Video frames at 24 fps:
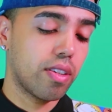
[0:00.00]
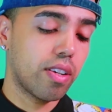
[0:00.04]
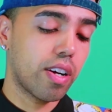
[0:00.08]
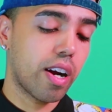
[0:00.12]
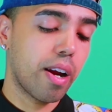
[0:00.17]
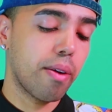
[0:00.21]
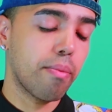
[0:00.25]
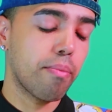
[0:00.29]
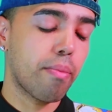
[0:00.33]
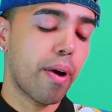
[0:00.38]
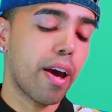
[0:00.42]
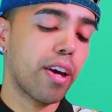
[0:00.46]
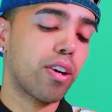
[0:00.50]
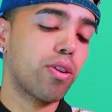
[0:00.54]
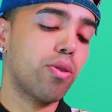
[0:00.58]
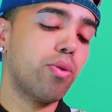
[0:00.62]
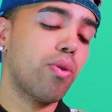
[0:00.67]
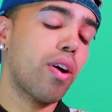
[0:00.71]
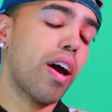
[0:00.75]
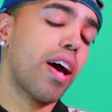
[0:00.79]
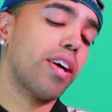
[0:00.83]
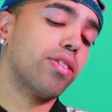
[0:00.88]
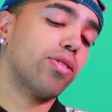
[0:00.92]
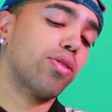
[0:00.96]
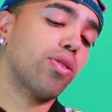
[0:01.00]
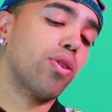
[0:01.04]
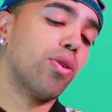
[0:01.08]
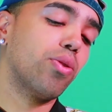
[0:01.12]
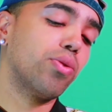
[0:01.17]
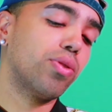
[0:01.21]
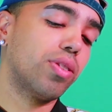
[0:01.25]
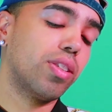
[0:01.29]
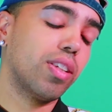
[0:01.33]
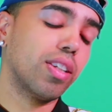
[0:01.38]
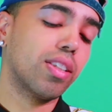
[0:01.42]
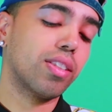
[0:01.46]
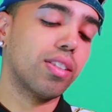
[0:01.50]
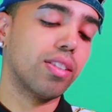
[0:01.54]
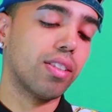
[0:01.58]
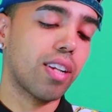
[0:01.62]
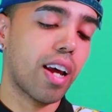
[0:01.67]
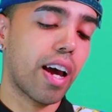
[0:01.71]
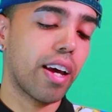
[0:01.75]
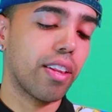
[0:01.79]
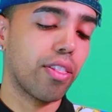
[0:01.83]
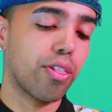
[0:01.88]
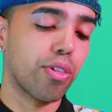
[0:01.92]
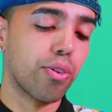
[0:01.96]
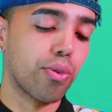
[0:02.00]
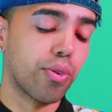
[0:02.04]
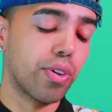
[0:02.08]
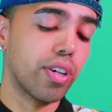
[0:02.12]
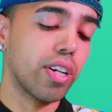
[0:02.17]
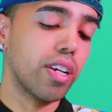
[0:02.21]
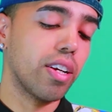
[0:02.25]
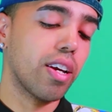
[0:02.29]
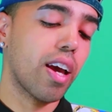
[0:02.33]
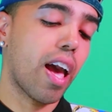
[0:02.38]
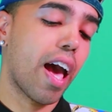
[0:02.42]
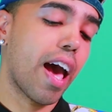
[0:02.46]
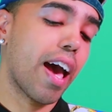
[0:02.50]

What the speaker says: All right, Michael Esco 693